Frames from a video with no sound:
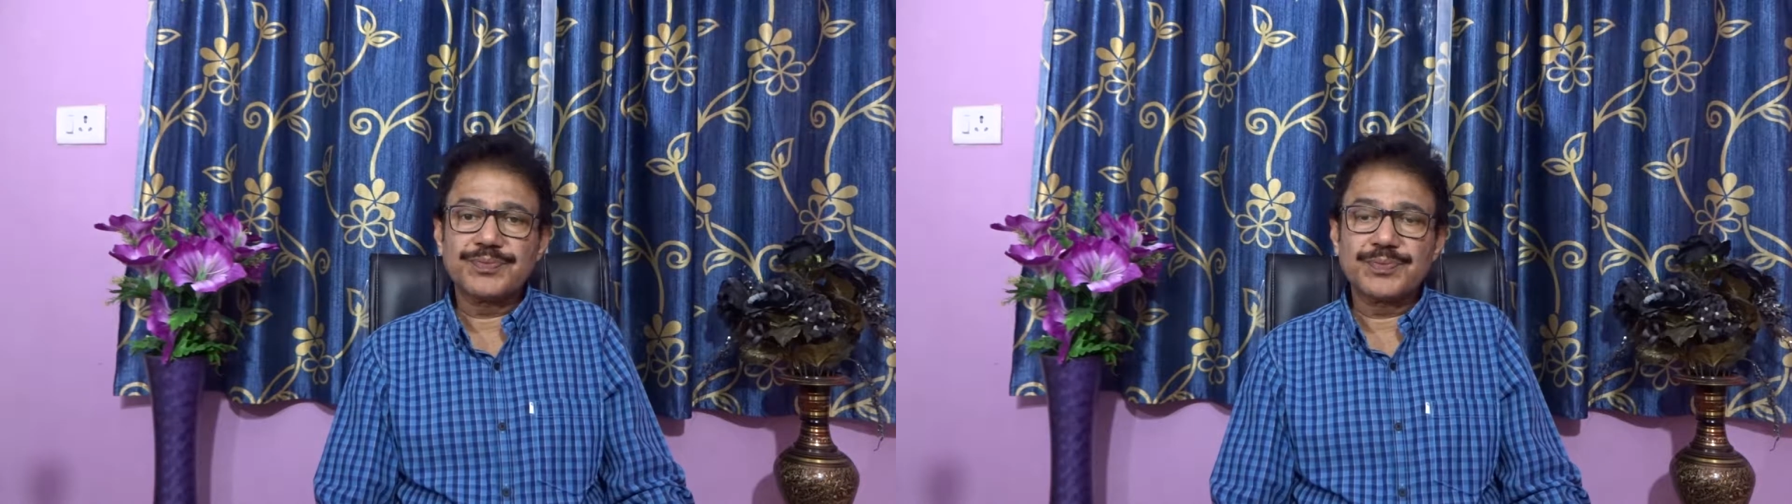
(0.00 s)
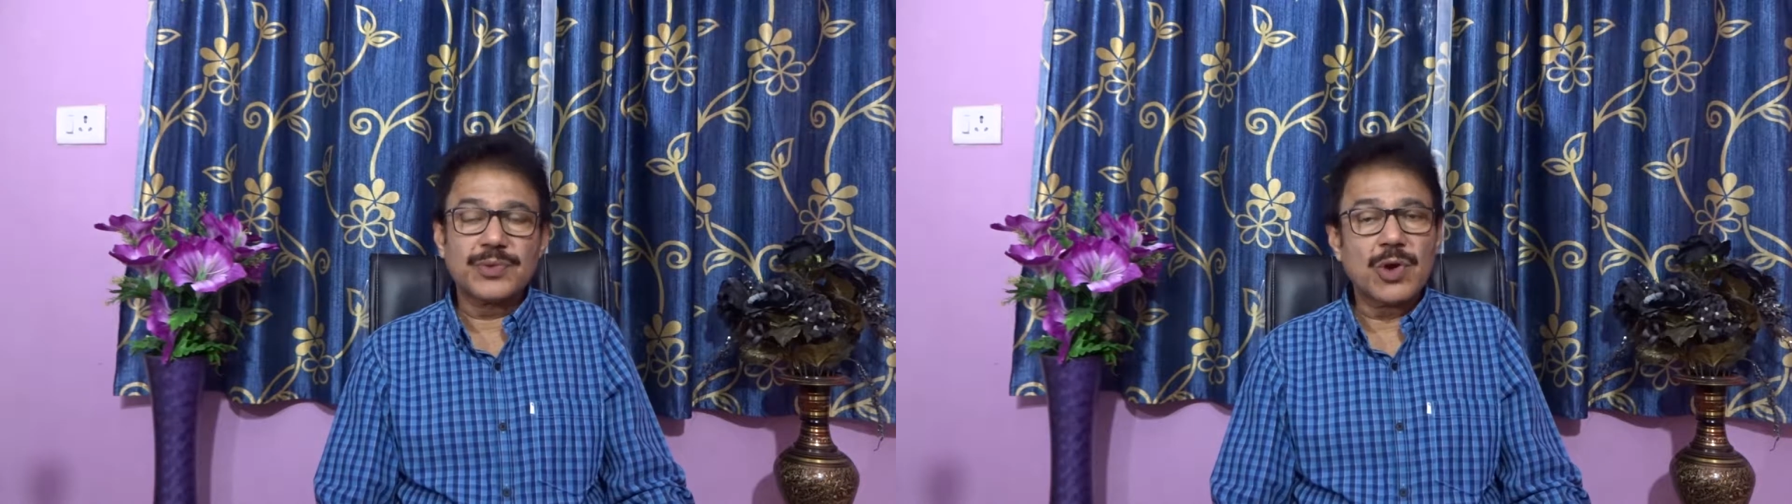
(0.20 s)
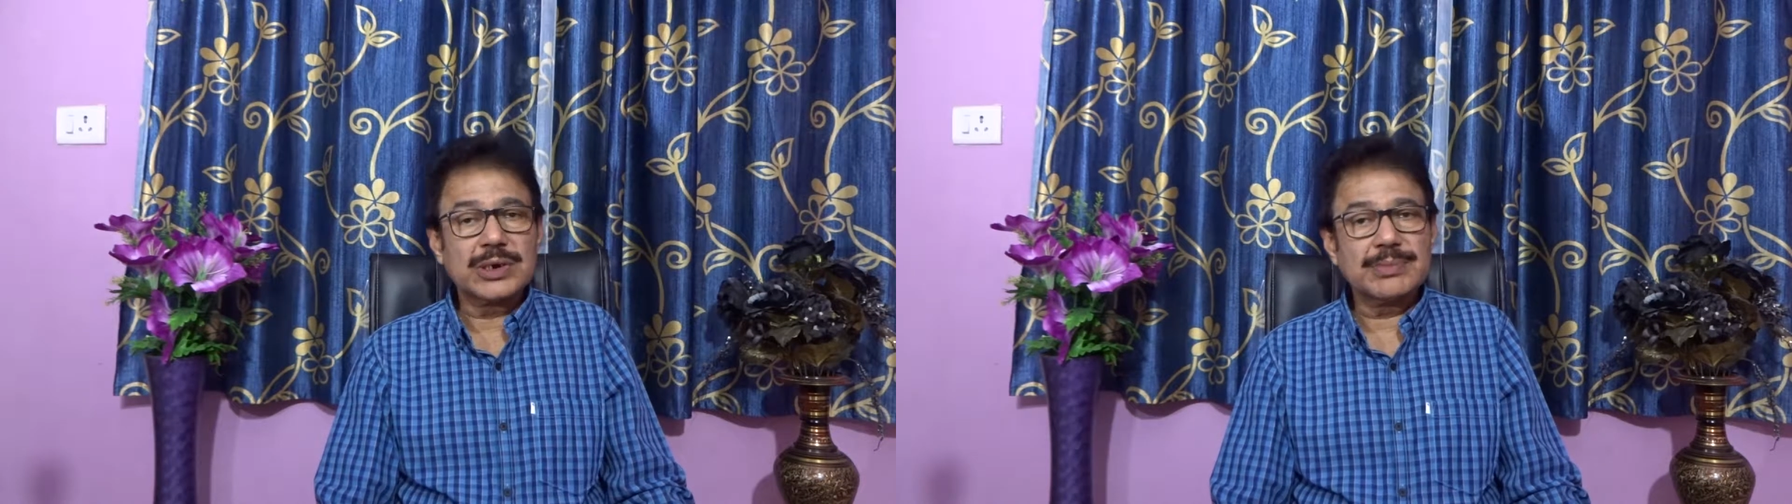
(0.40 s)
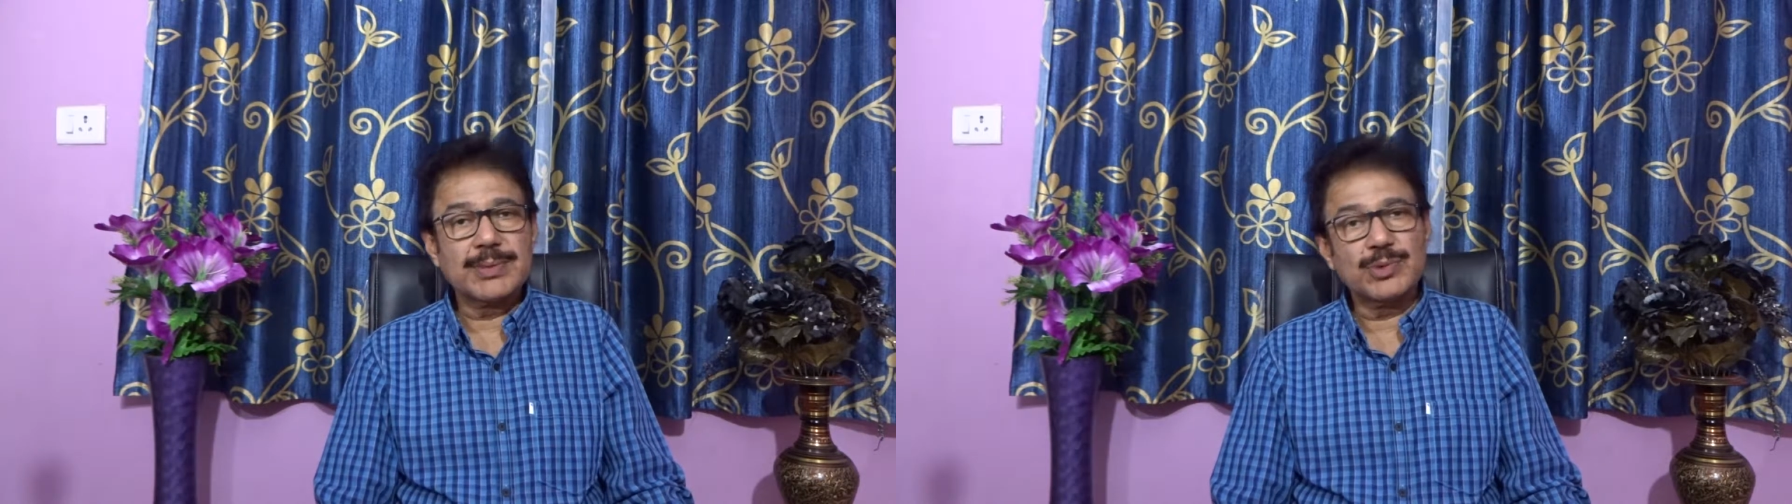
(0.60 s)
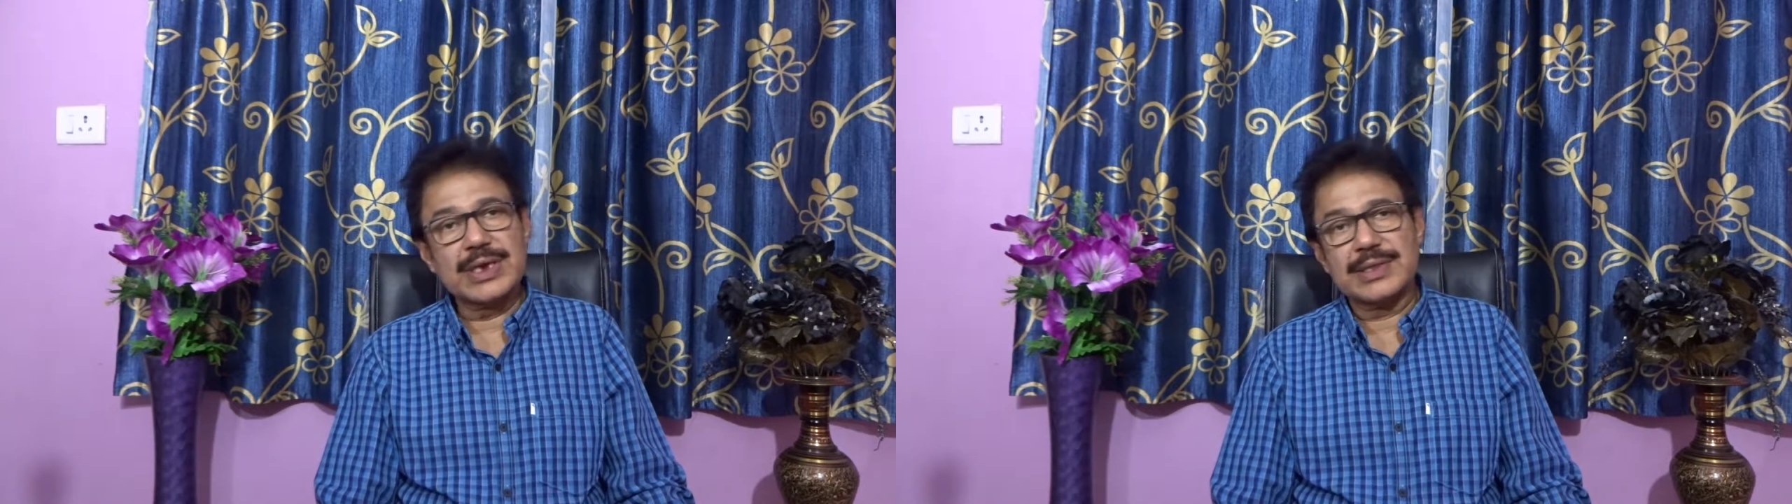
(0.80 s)
long-term
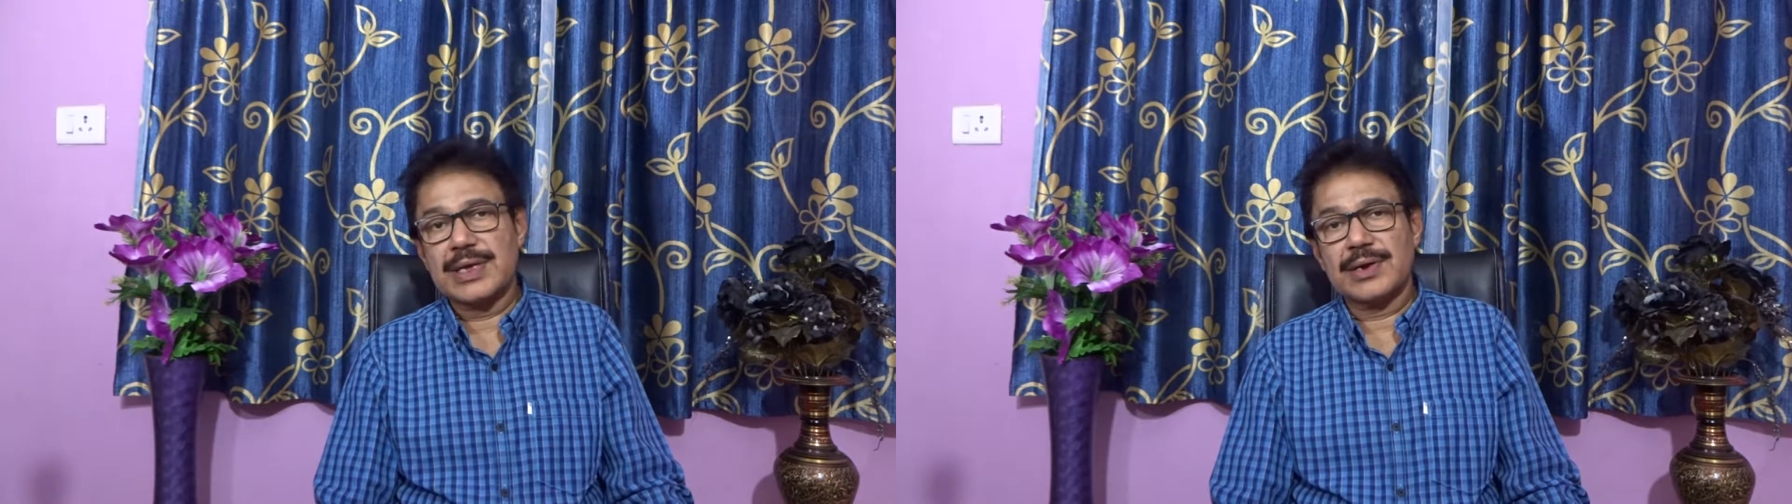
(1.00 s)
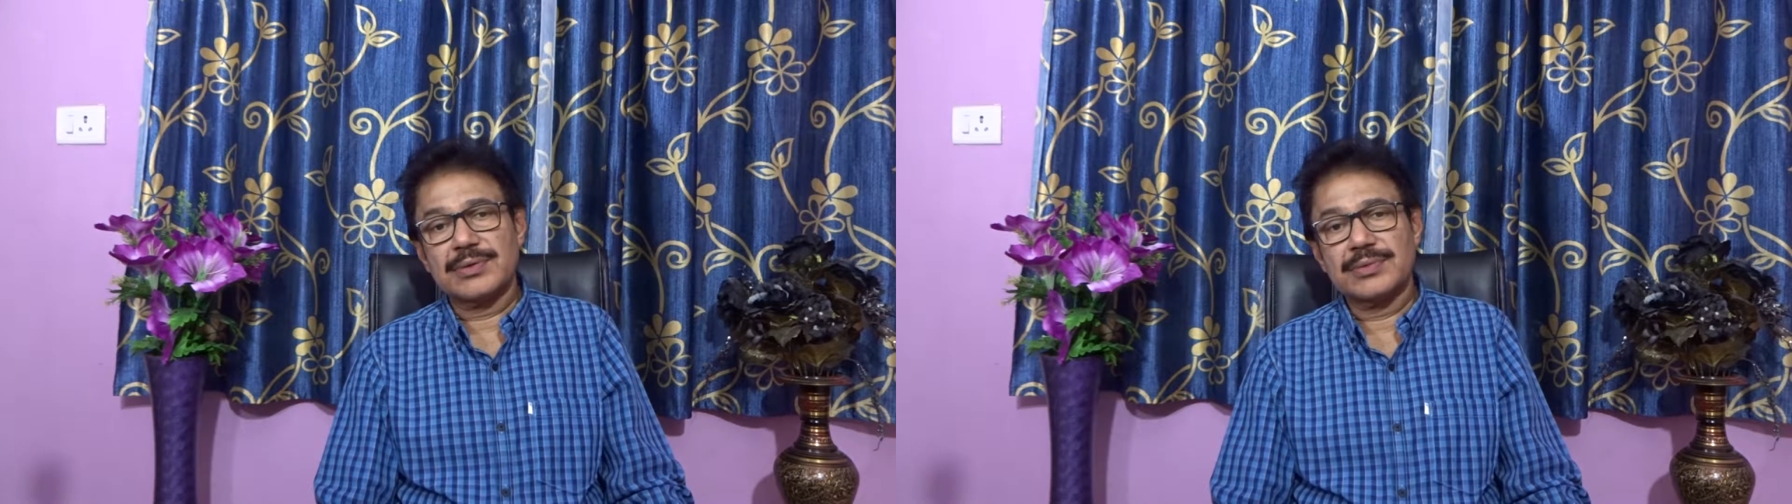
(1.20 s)
memory are there.